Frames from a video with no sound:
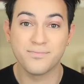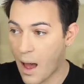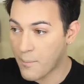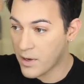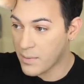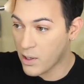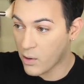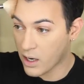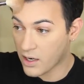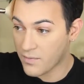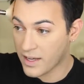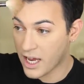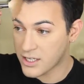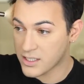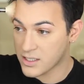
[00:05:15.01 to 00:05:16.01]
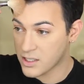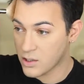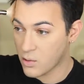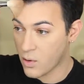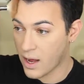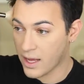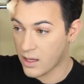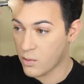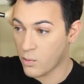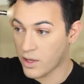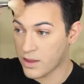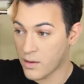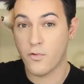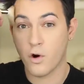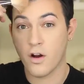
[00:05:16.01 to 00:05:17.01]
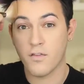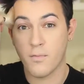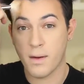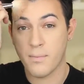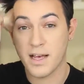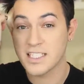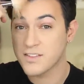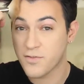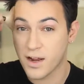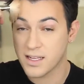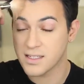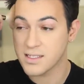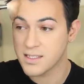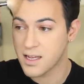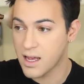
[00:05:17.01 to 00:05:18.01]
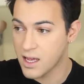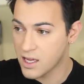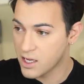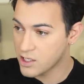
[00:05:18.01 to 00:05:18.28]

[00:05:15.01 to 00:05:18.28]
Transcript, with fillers: I'm gonna be going on vacation to Hawaii with four of my best friends.